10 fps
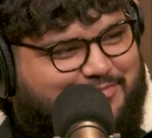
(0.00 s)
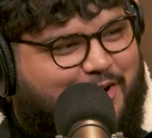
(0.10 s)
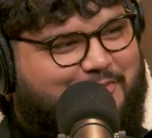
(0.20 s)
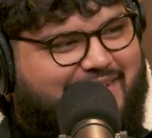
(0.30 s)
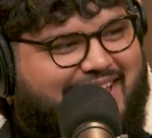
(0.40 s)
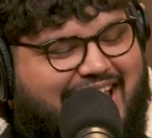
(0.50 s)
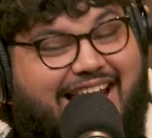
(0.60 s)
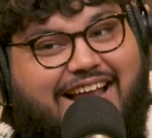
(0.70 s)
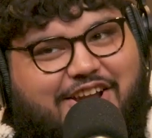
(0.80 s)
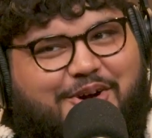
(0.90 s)
moment
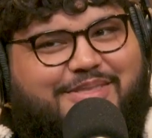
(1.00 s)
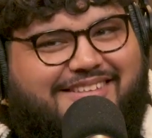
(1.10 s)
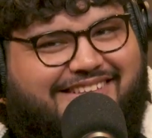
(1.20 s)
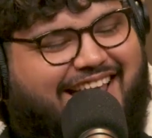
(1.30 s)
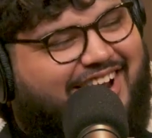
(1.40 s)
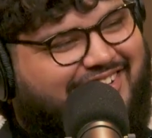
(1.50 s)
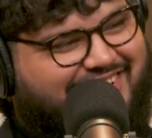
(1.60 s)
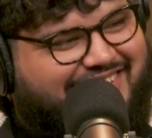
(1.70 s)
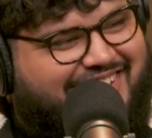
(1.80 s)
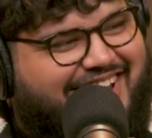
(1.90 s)
and I know this
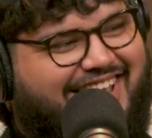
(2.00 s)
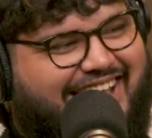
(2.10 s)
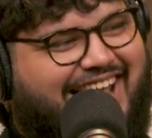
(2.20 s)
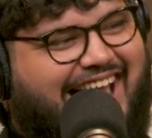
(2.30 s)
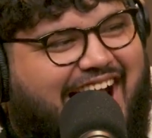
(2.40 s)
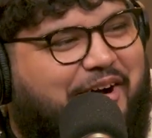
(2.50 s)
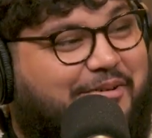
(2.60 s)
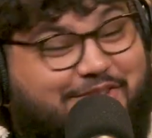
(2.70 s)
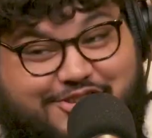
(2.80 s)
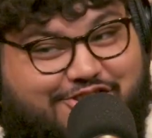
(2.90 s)
character's gonna get
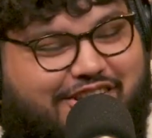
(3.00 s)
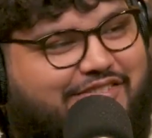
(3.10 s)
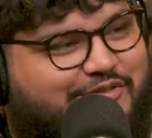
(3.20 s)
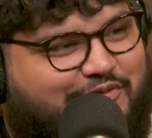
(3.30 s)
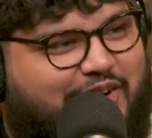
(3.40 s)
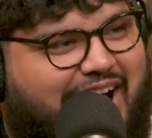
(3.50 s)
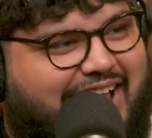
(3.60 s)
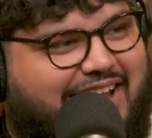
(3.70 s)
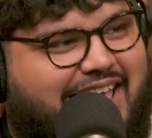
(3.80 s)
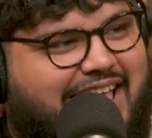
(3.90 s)
out just
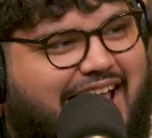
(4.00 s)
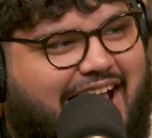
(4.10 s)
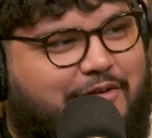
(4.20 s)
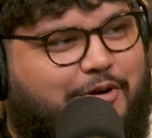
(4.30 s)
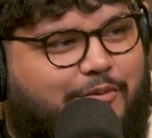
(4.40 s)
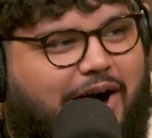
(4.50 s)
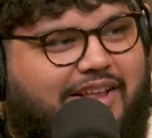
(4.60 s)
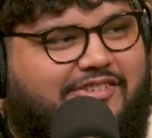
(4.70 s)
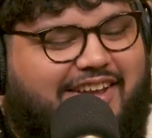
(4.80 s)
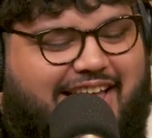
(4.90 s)
fine and we're
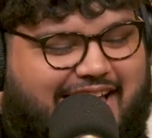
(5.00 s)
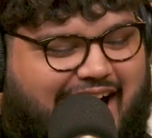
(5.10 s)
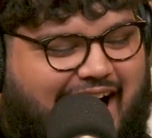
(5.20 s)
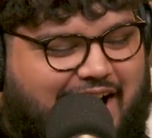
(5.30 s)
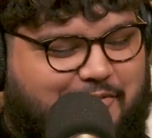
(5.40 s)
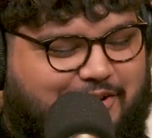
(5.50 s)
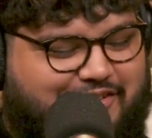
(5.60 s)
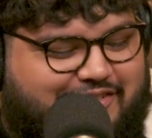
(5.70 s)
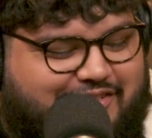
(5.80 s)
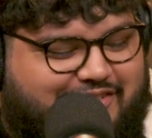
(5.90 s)
watching it, I will
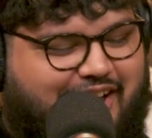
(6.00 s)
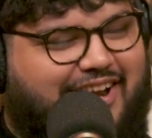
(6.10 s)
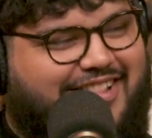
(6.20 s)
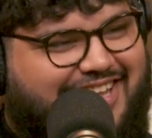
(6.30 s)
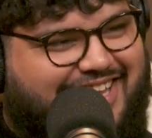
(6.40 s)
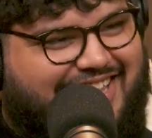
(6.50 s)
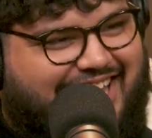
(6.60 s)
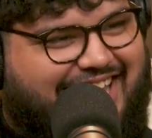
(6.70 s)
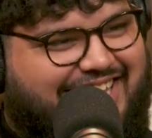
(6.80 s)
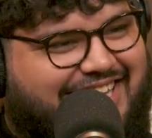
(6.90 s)
subtly,
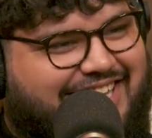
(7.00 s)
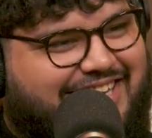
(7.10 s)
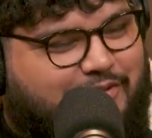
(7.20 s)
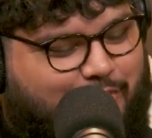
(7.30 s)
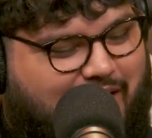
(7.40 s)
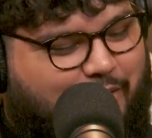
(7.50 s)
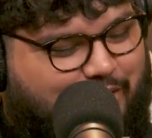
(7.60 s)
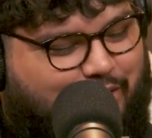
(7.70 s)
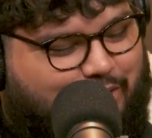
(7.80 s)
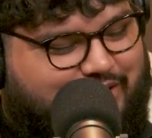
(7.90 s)
like while
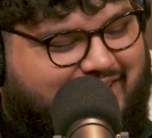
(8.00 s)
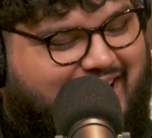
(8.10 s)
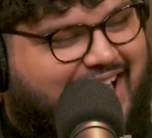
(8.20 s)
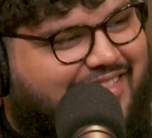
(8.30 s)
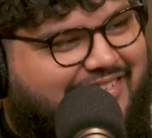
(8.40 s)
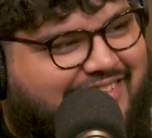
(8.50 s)
we're holding hands,